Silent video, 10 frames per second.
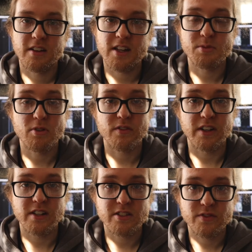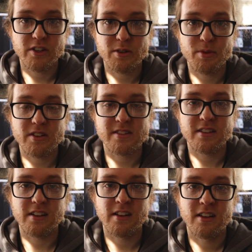As more of an introverted
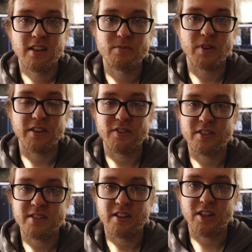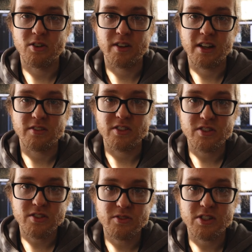person, when I first started going out to
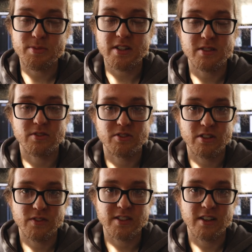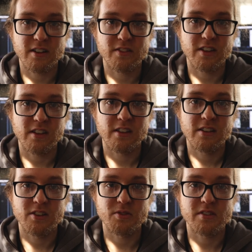shoot, especially with street photography,
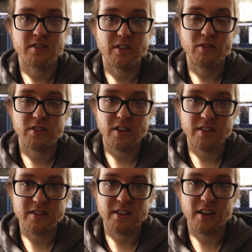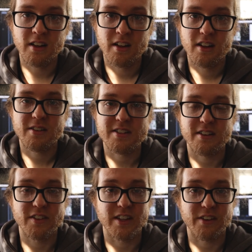it was a little daunting because
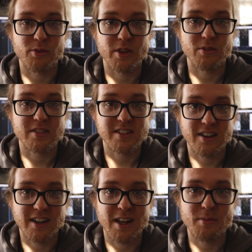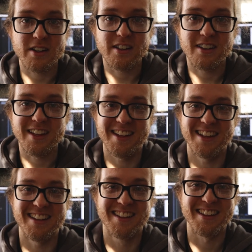I felt like everybody was staring at me,
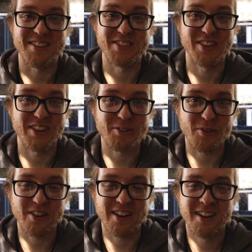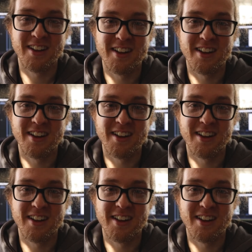even though they weren't.